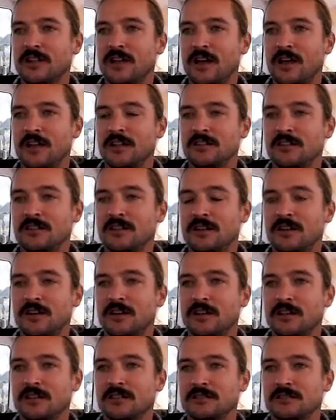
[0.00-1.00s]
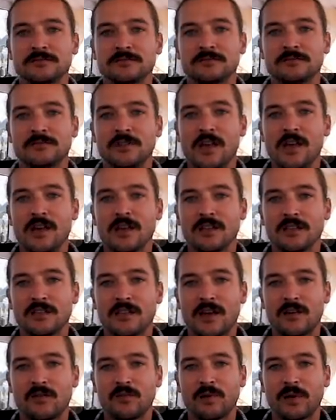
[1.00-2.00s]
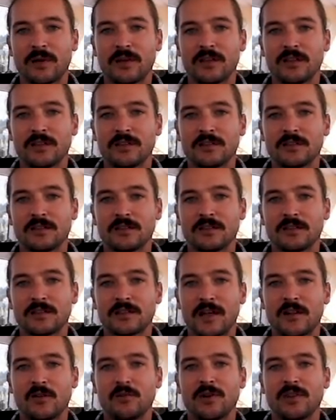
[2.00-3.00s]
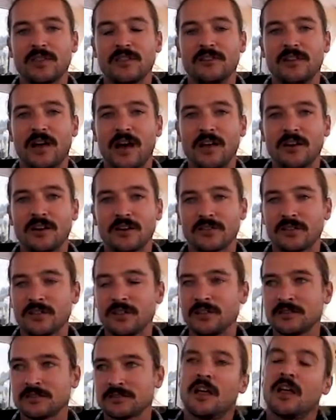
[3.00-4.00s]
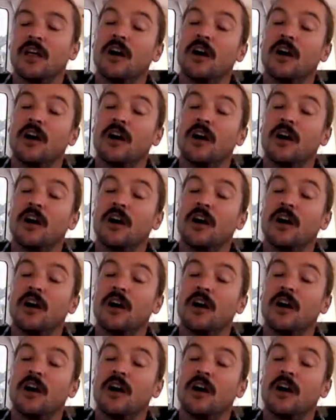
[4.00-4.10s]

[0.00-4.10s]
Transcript: and uh, yeah, that'll be that'll be the day I think.